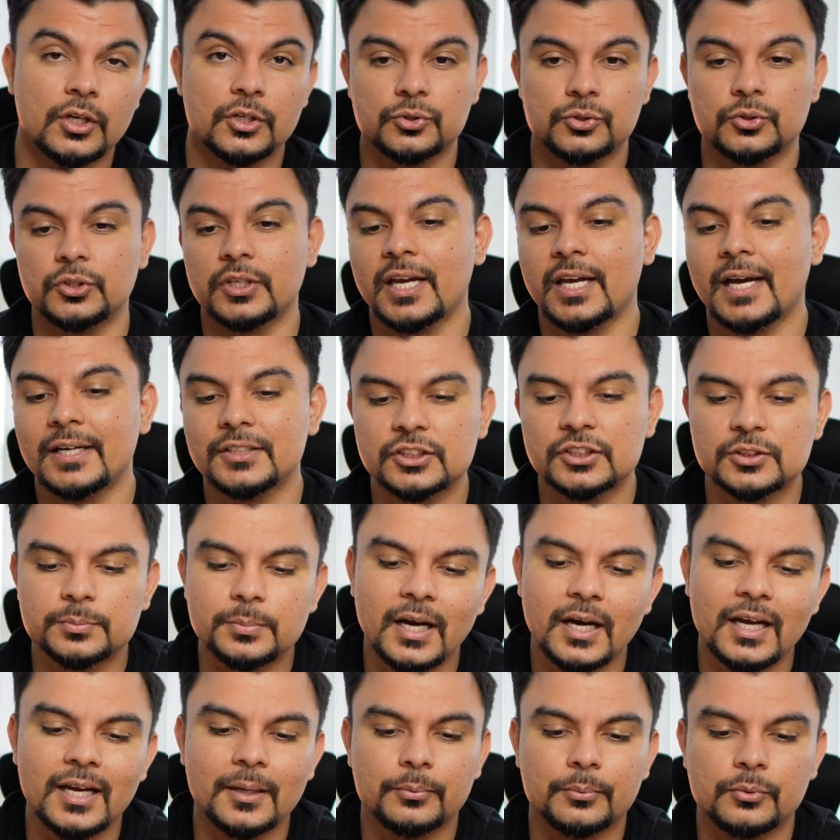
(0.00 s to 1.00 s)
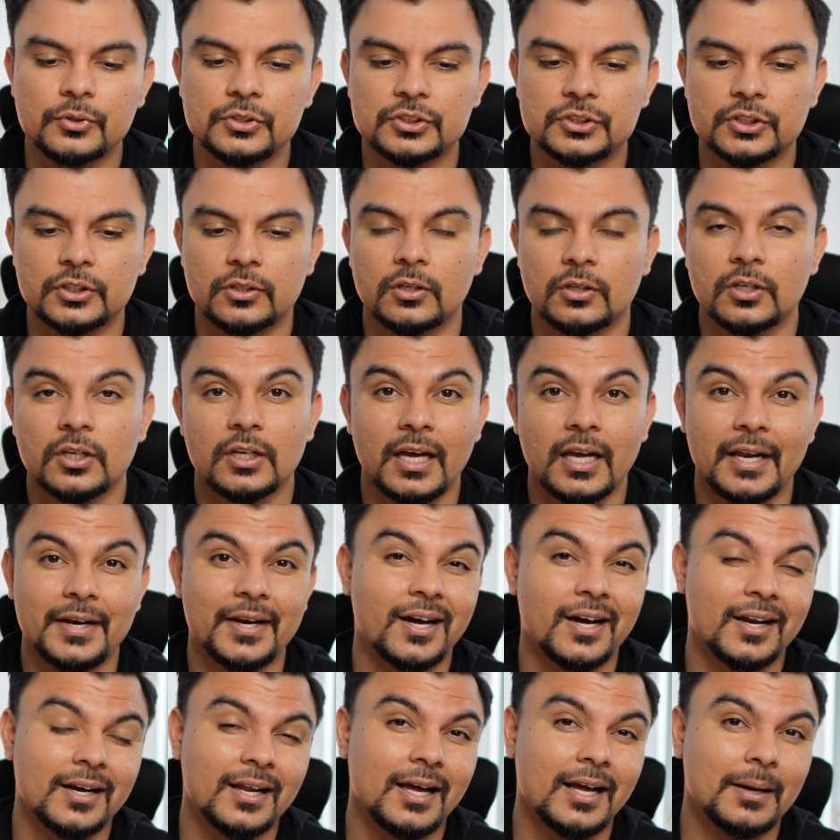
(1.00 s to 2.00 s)
So you can't just buy a presale and
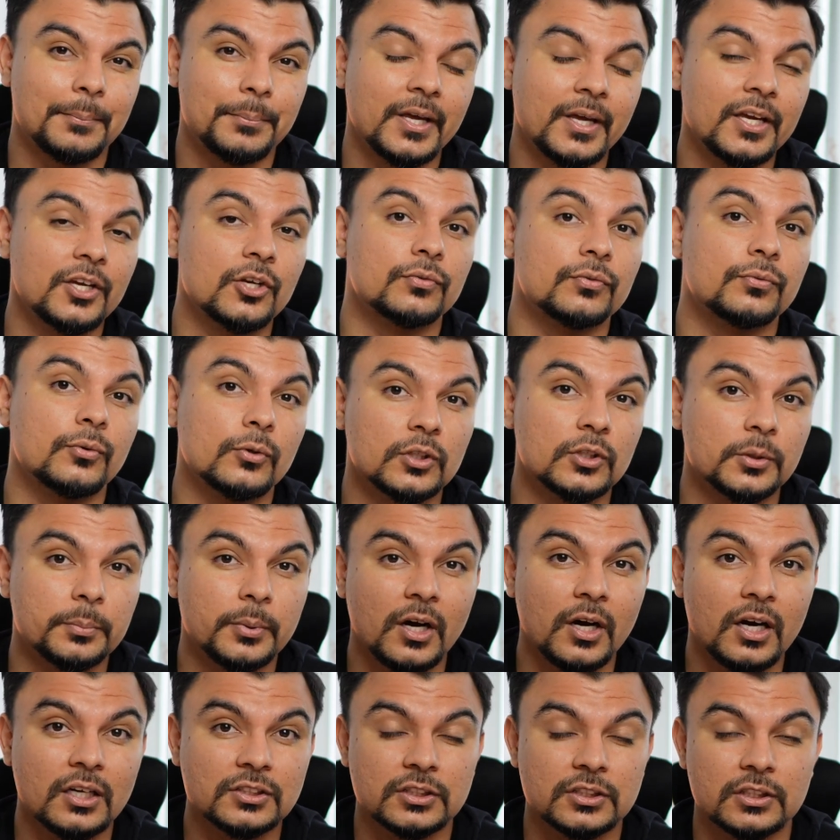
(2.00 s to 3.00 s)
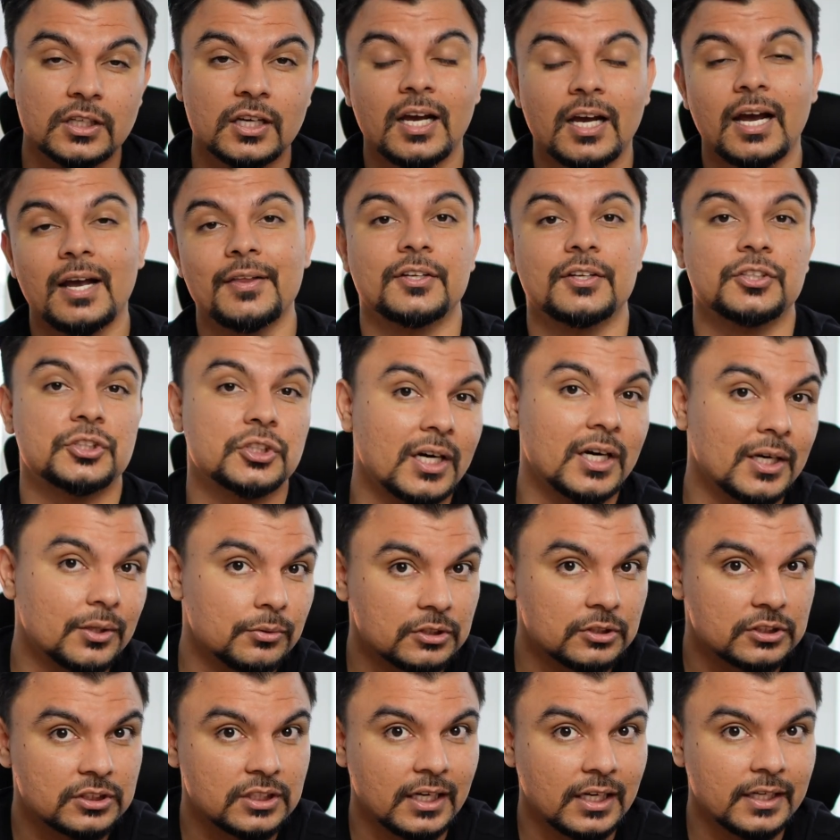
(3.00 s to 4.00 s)
not pay your full deposit and then try to
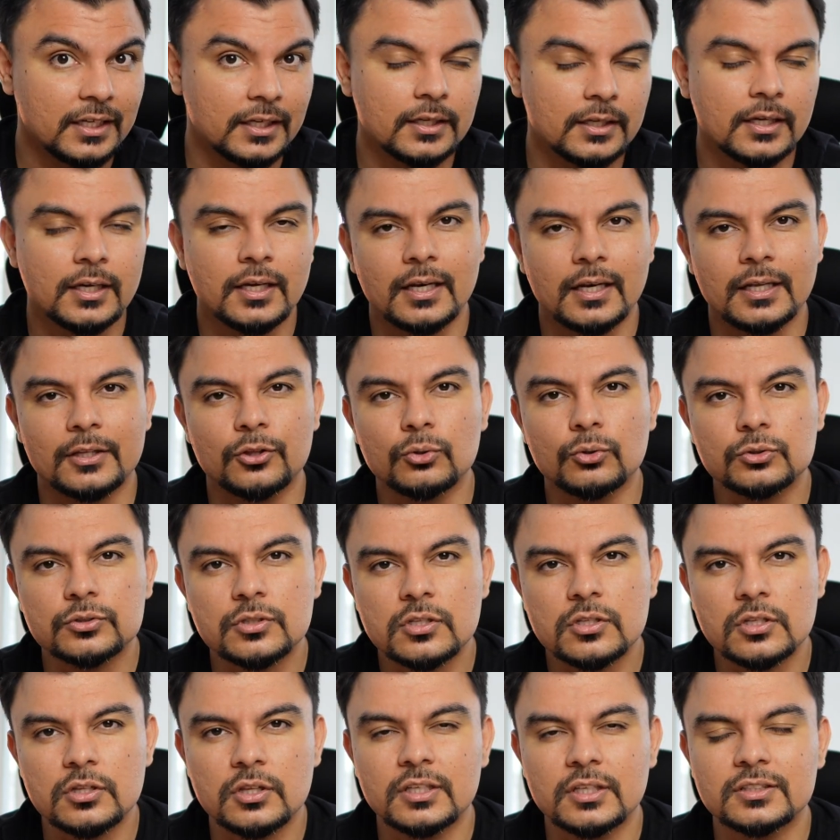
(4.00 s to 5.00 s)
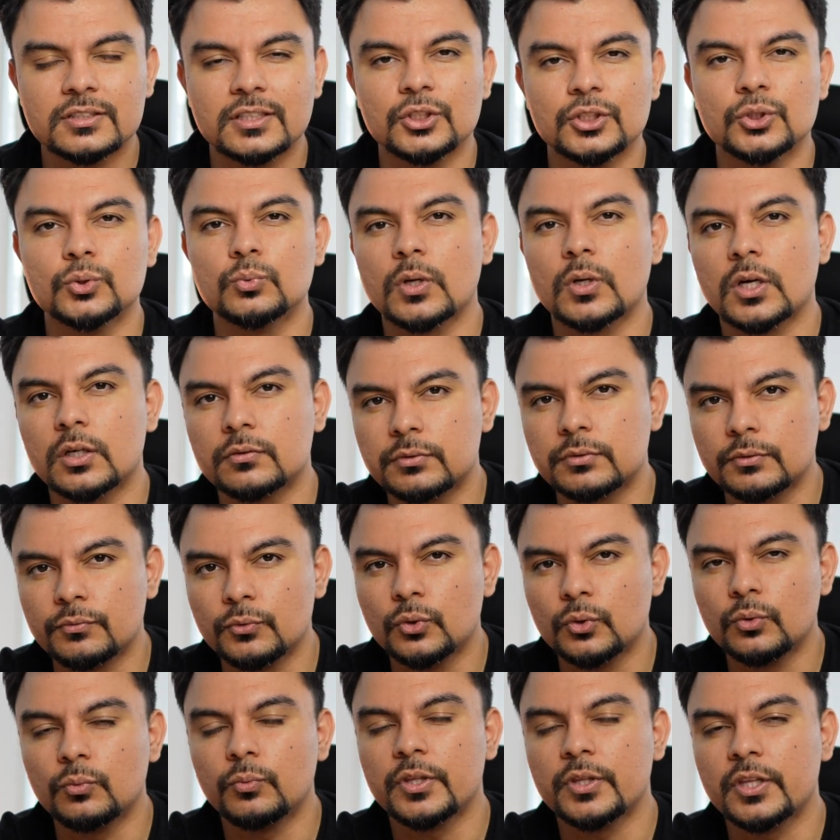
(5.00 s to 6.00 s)
assign it. Like, those are the things that you want to
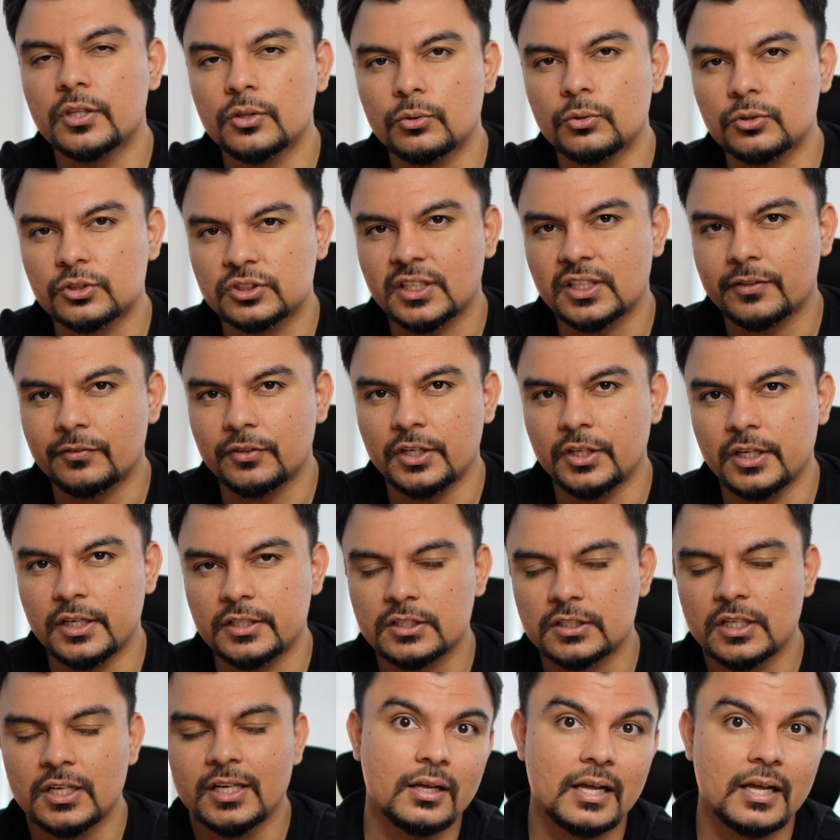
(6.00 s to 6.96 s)
review within those 7 days.